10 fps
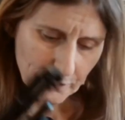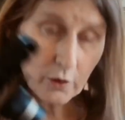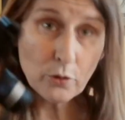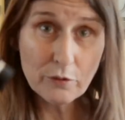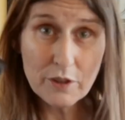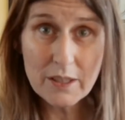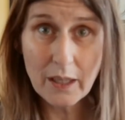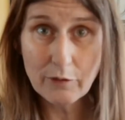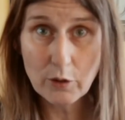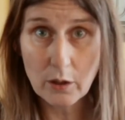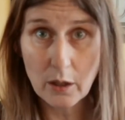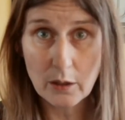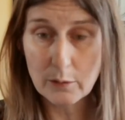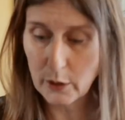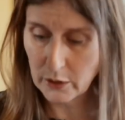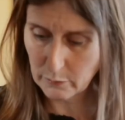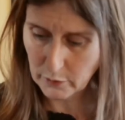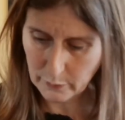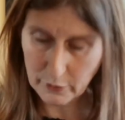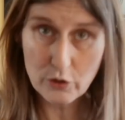and obviously I've got an
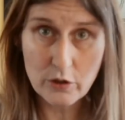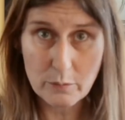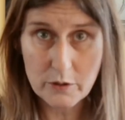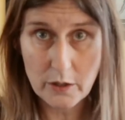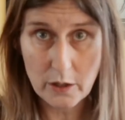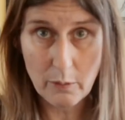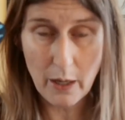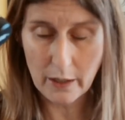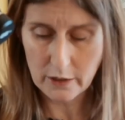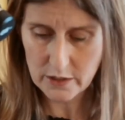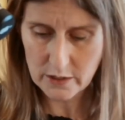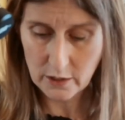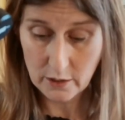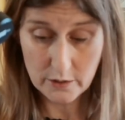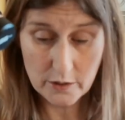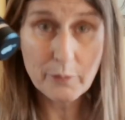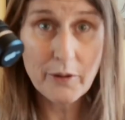upcoming trip to the US. So with